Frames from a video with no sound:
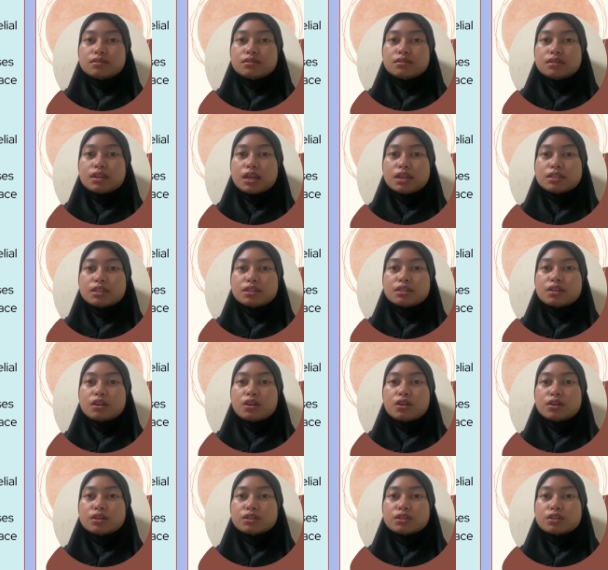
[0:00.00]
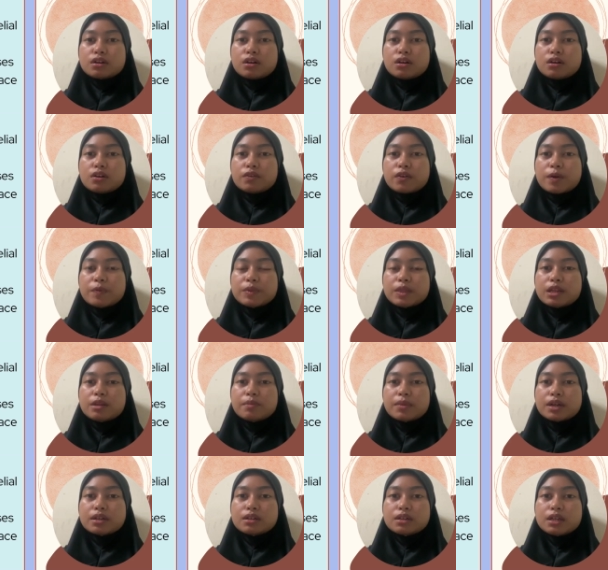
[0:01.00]
Next is the loss of
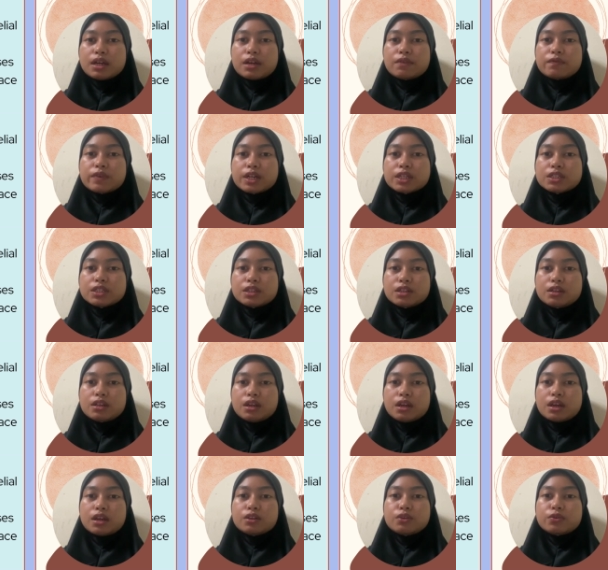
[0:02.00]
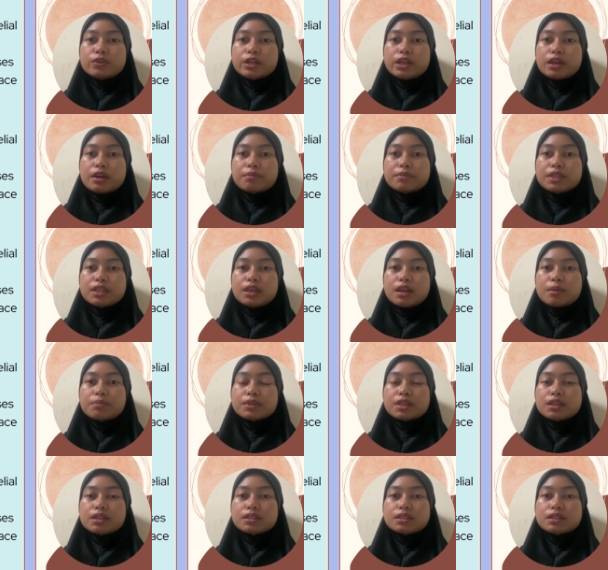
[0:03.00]
epithelial marker and function. And during EMT,
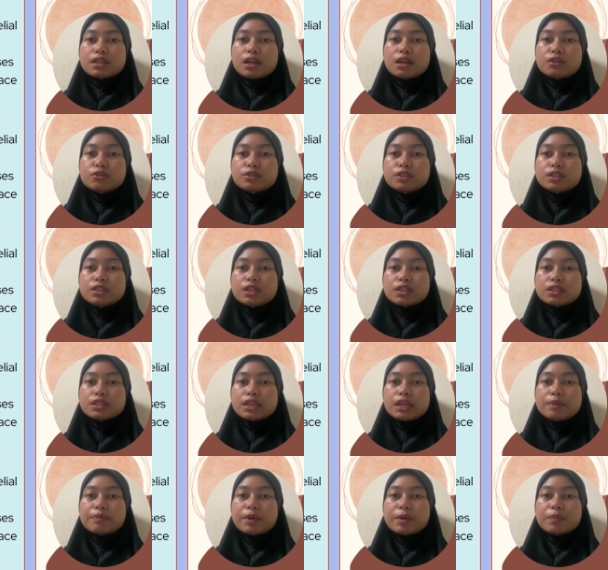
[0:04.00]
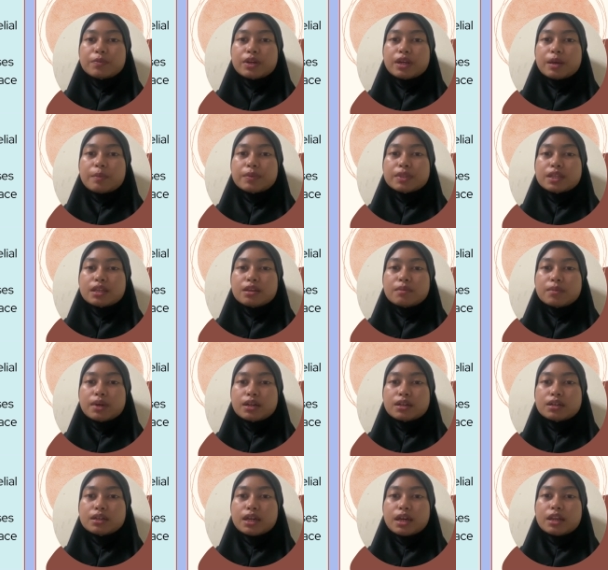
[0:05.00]
epithelial cells lose their cell membrane epithelial
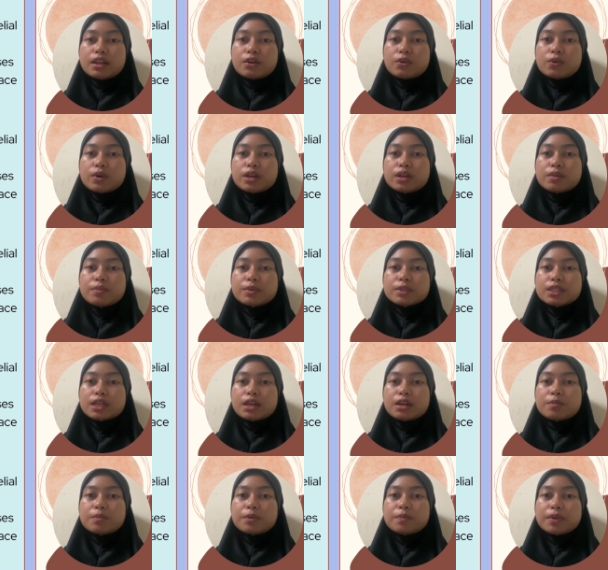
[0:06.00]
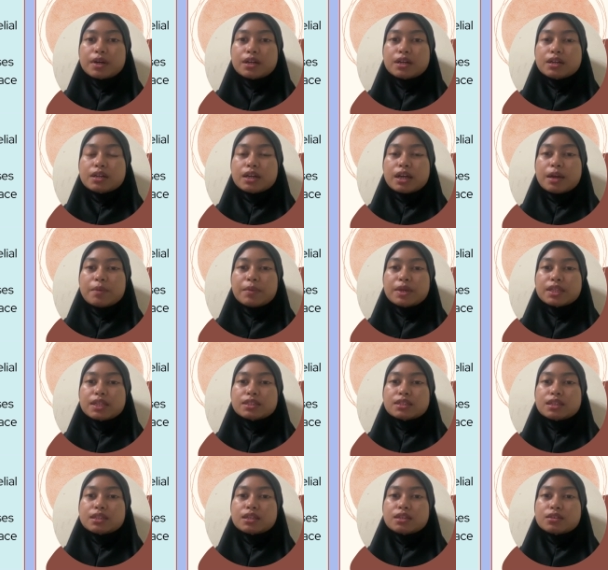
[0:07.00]
marker and acquire mesenchymal marker and
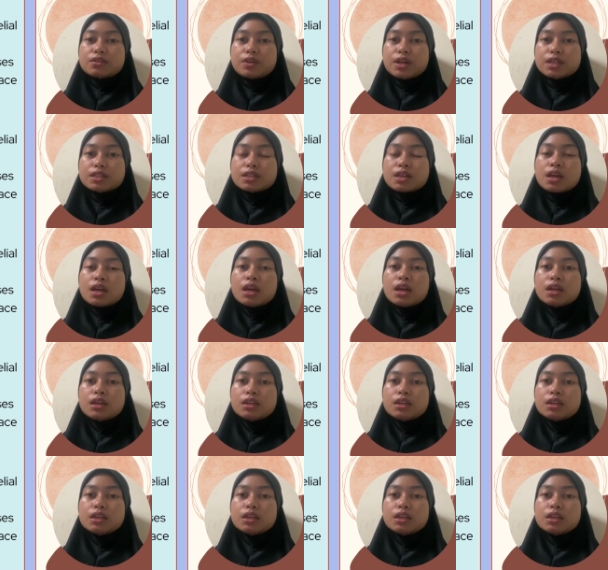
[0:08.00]
metastatic traits.